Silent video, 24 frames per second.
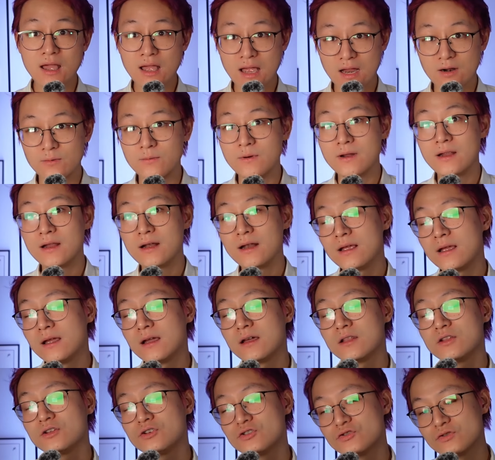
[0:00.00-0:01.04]
I really
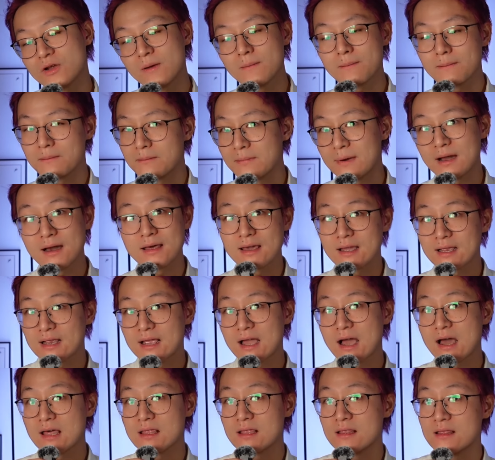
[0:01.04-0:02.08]
had a trip, but I
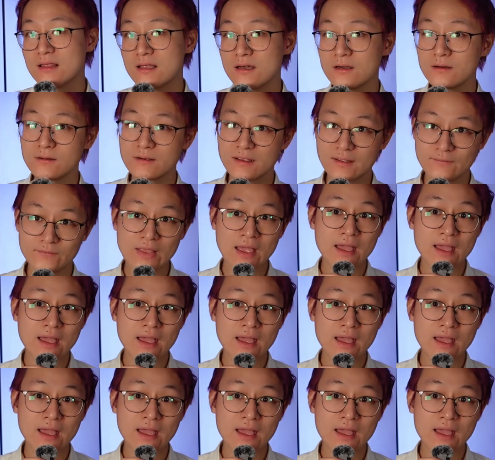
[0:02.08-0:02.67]
gotta look.